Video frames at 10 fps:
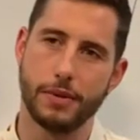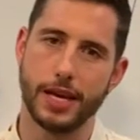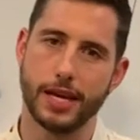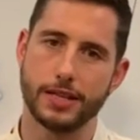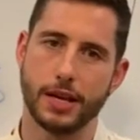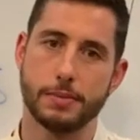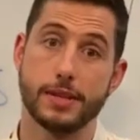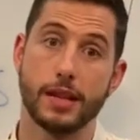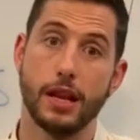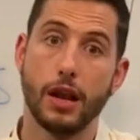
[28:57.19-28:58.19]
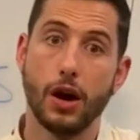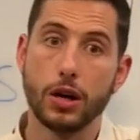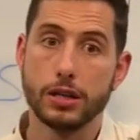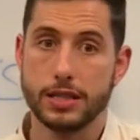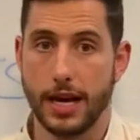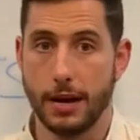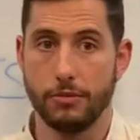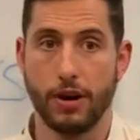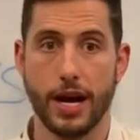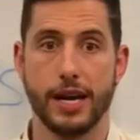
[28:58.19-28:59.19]
me in terms of the long
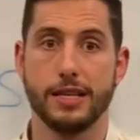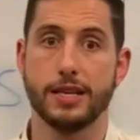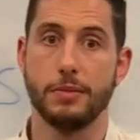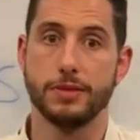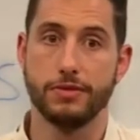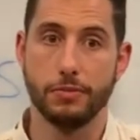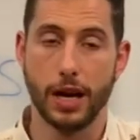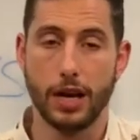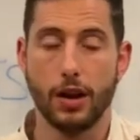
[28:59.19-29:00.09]
term right in terms of my